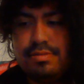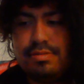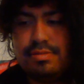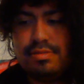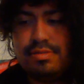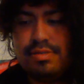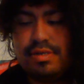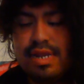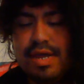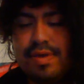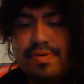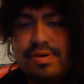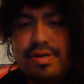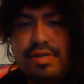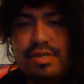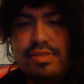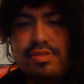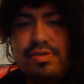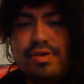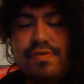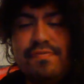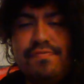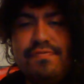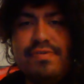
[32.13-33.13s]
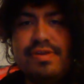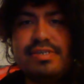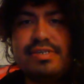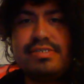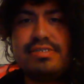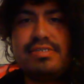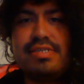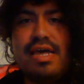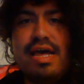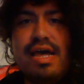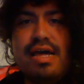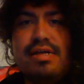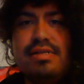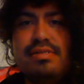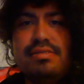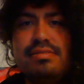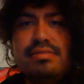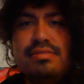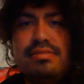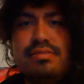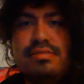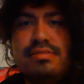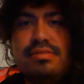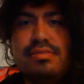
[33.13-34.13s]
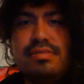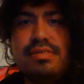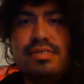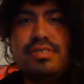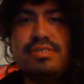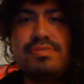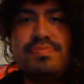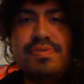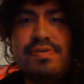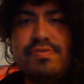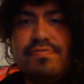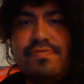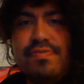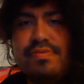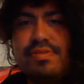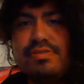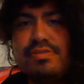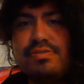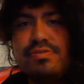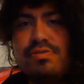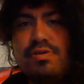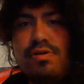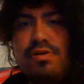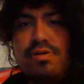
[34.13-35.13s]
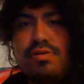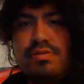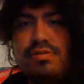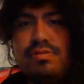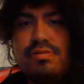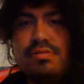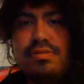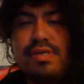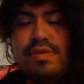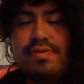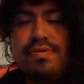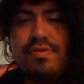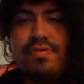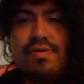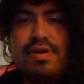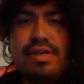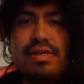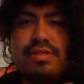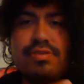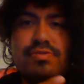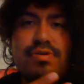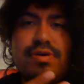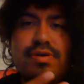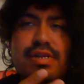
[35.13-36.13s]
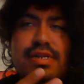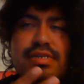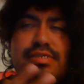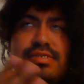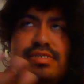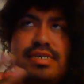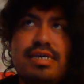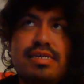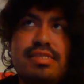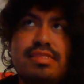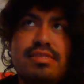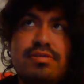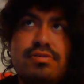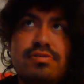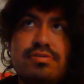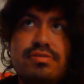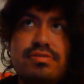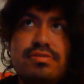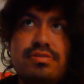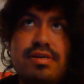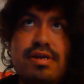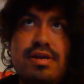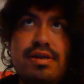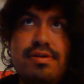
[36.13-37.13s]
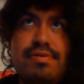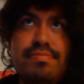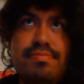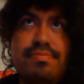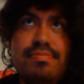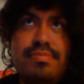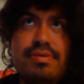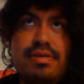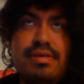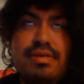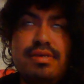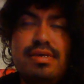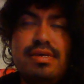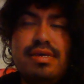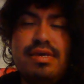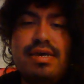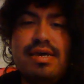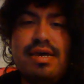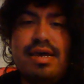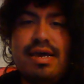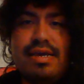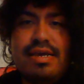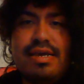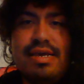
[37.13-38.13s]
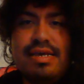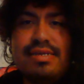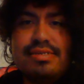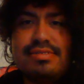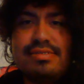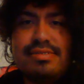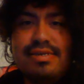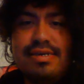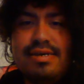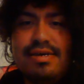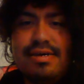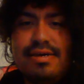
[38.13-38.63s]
today I'm gonna do a freestyle. Just speak from the soul. If you wanna do it a technical term, I guess